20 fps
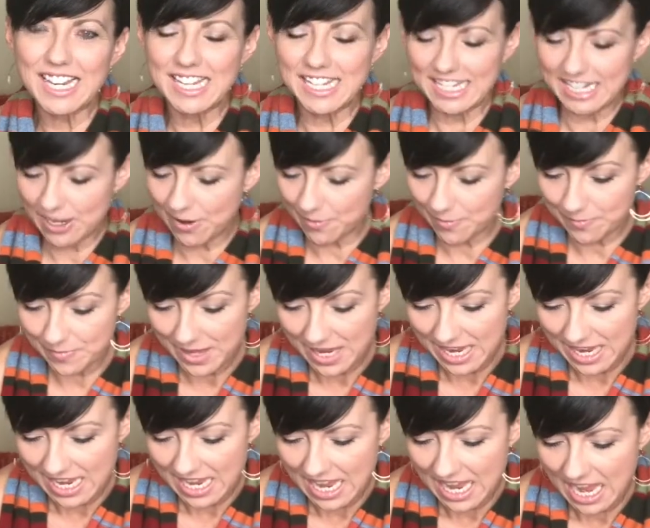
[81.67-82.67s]
You know,
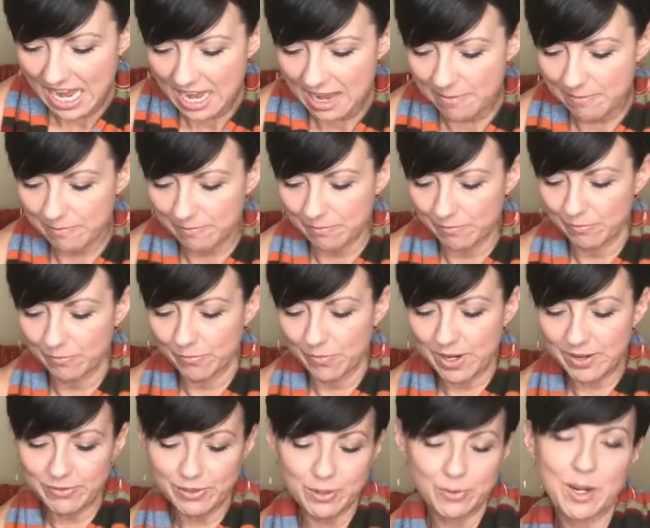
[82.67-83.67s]
um, what
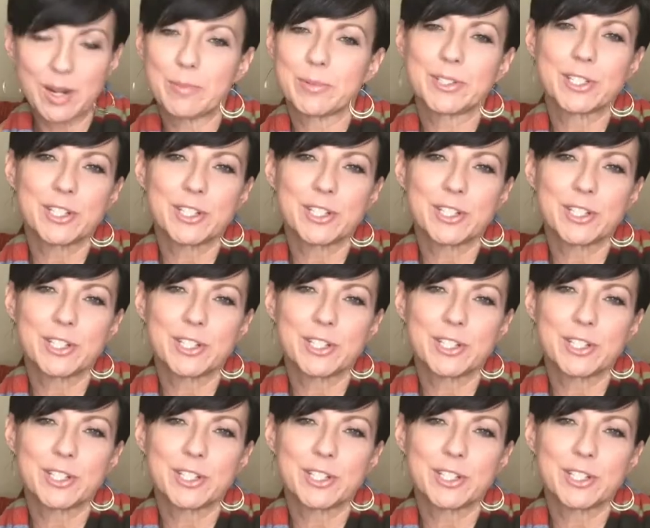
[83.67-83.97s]
if you were able